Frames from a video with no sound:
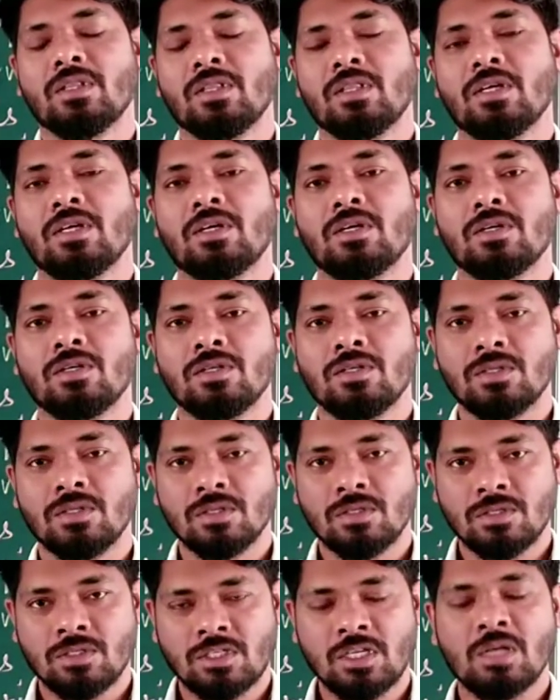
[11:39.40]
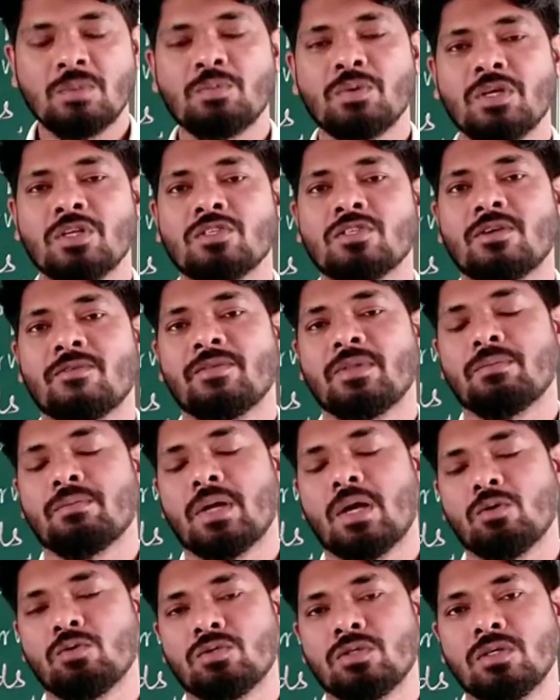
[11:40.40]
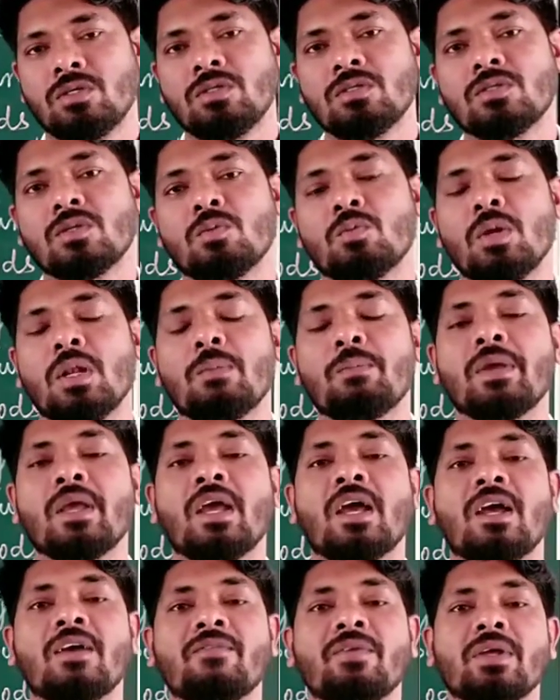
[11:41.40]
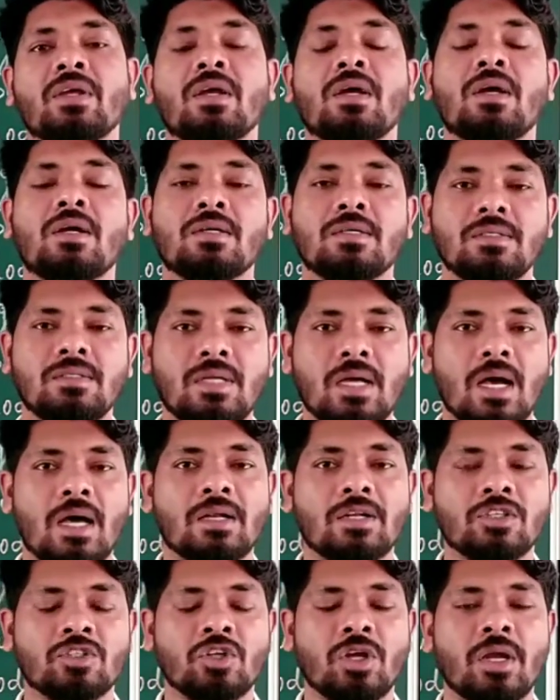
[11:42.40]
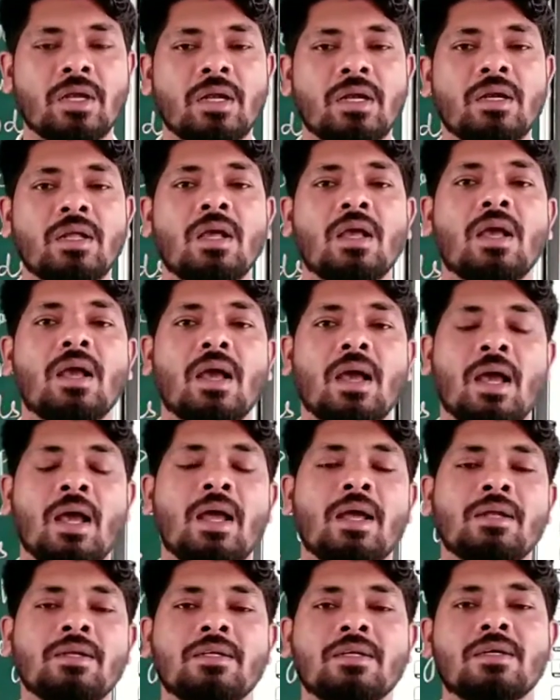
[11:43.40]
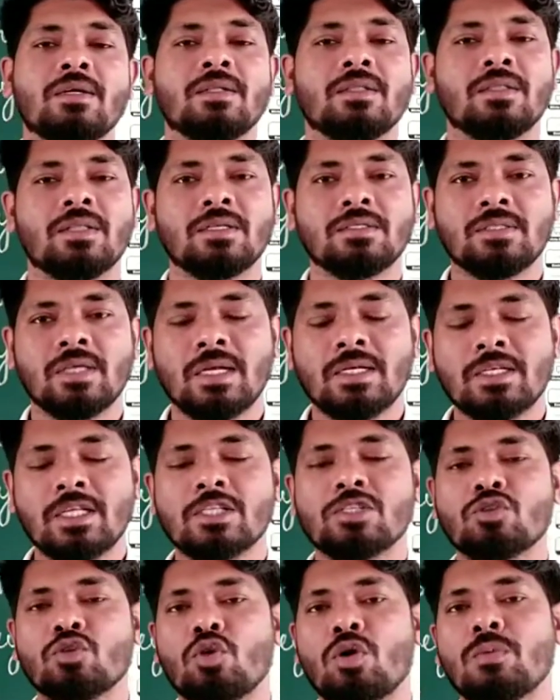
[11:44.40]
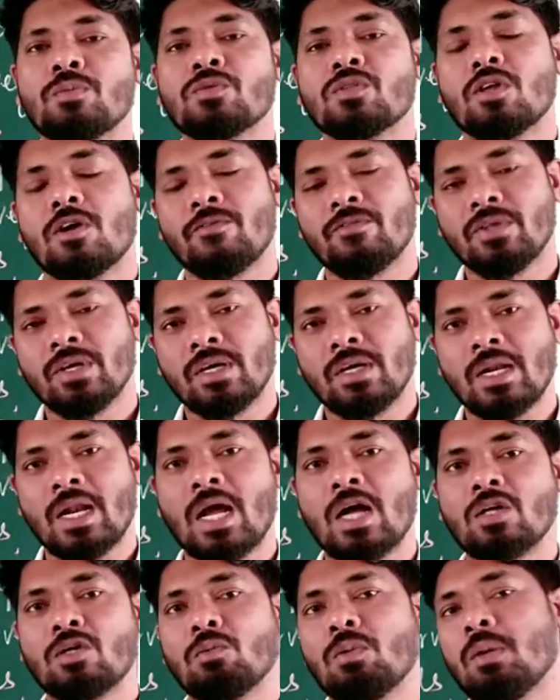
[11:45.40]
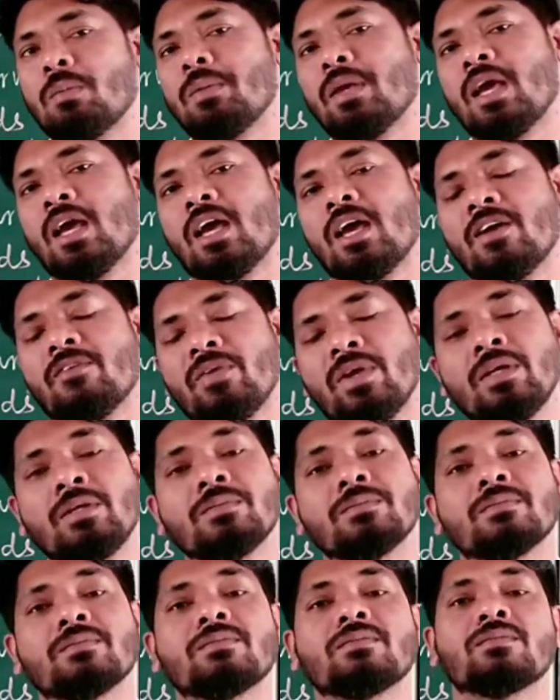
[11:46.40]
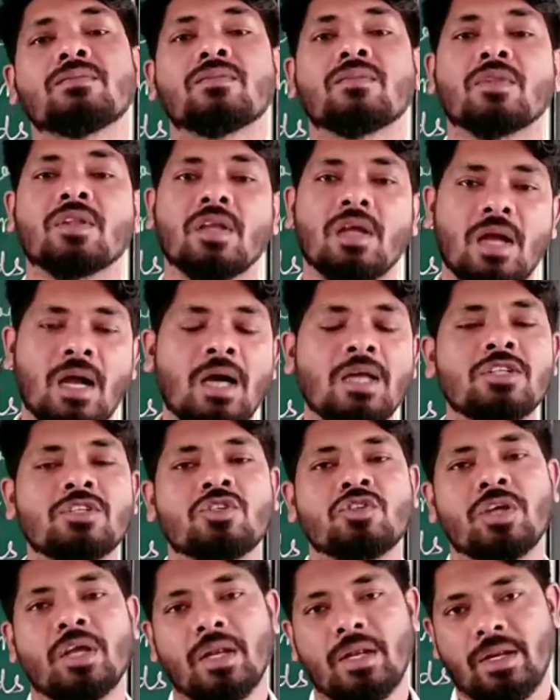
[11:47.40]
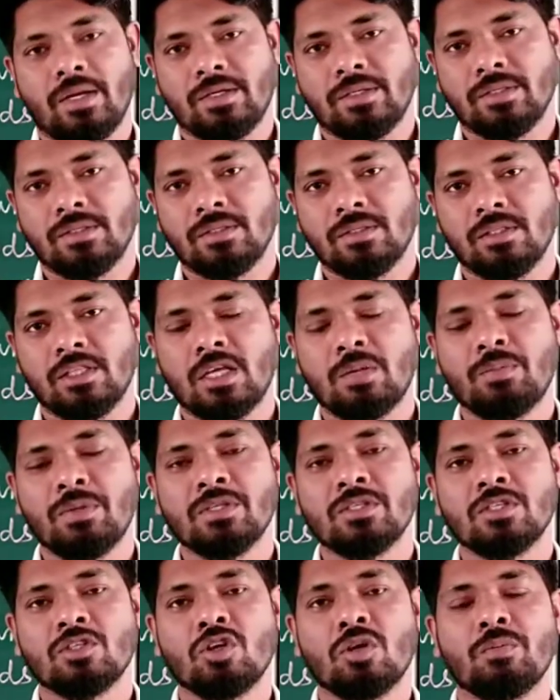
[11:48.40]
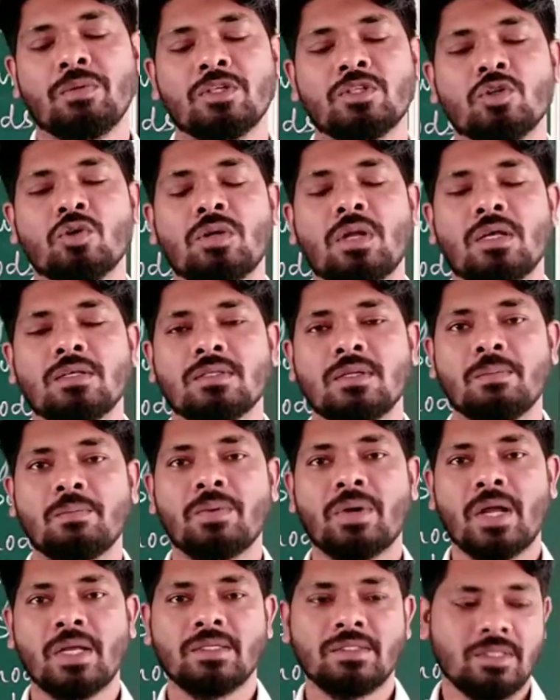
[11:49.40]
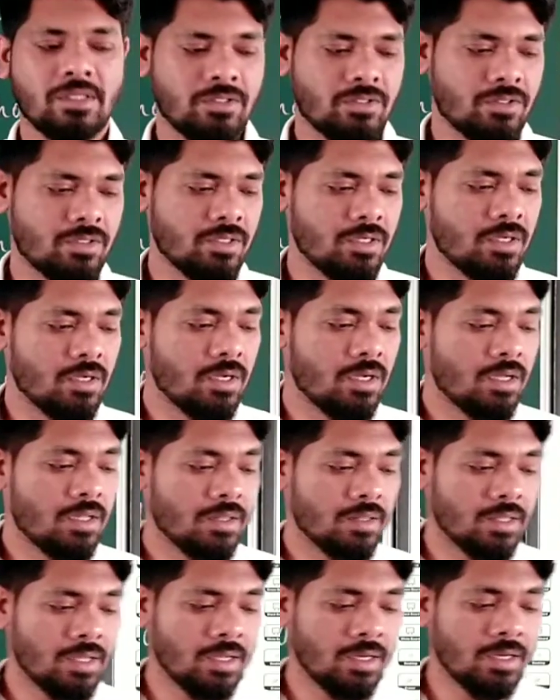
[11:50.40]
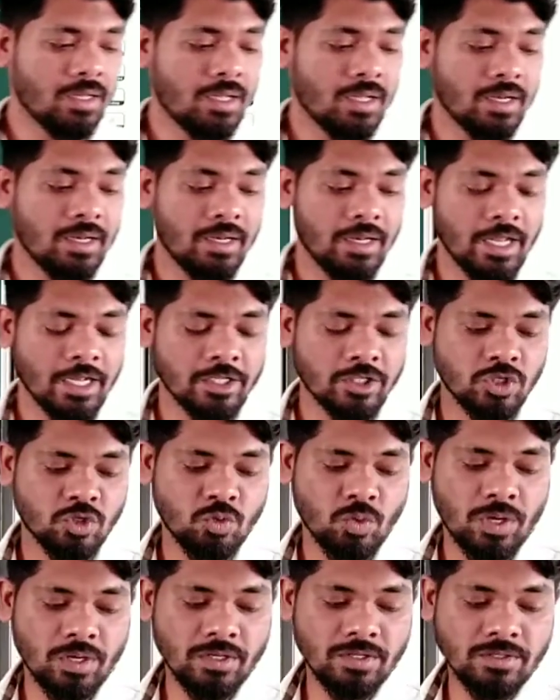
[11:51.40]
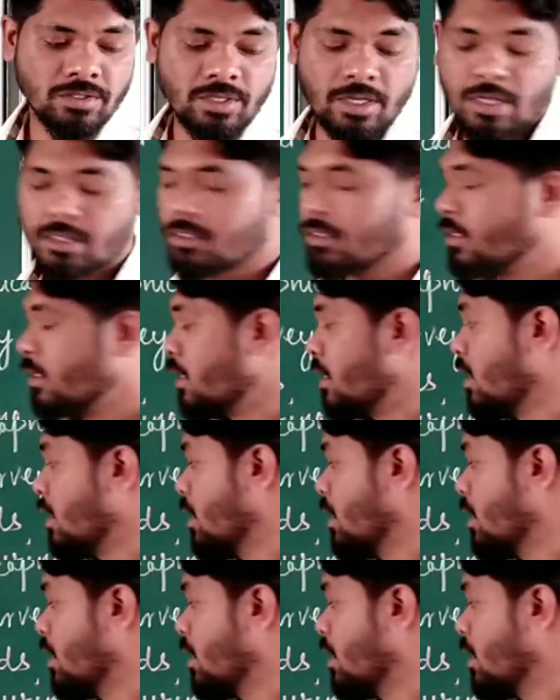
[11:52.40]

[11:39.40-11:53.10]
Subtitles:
the steepness of the mountains will be having dark shaded, and the gentle slopes of the ground will be having unshaded. That means it will be shown as a brightness. Then next one is that